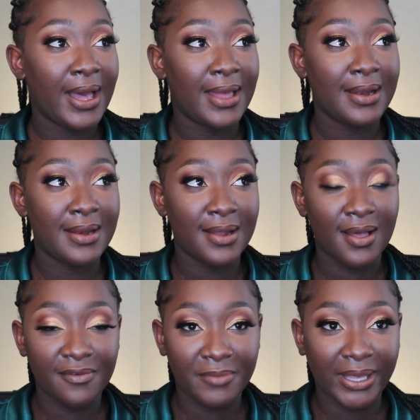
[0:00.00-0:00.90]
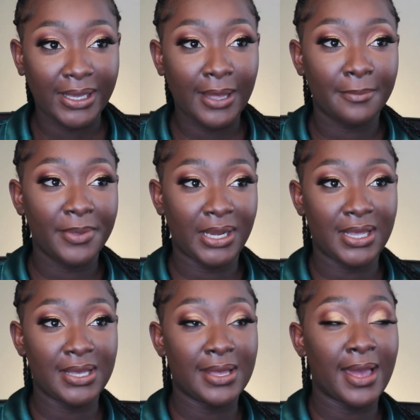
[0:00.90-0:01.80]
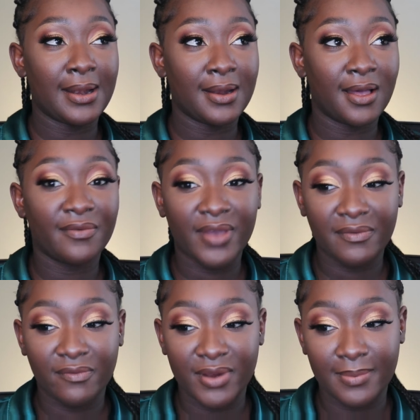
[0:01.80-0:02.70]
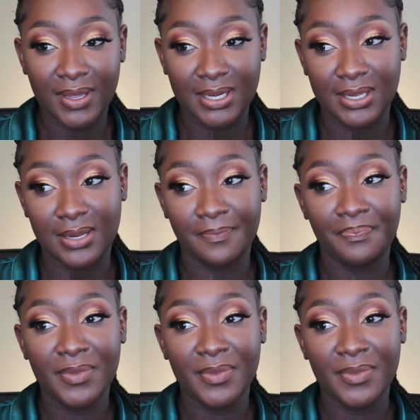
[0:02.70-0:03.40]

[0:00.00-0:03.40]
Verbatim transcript: I love my company, I love everybody